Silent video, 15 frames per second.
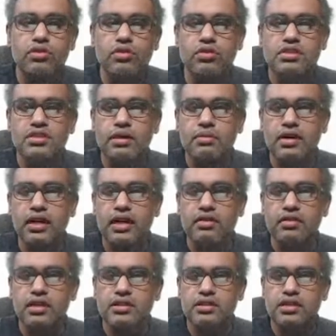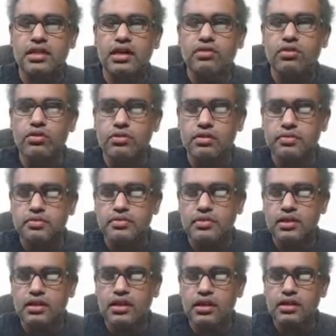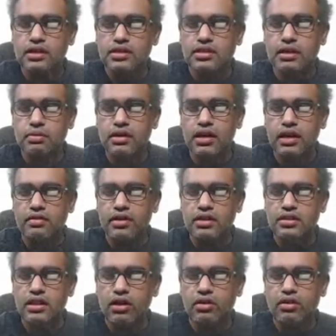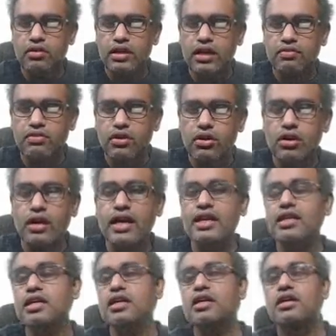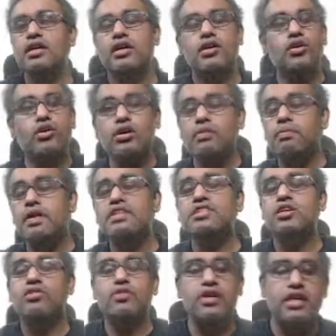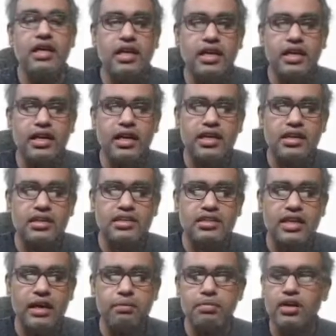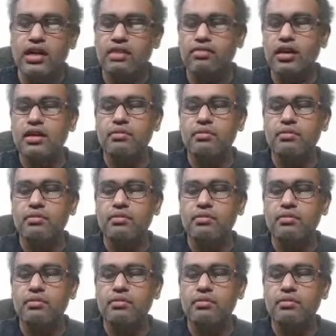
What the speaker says: to subclavius, subclavius. Now if you look at the whole picture over here, again the scapula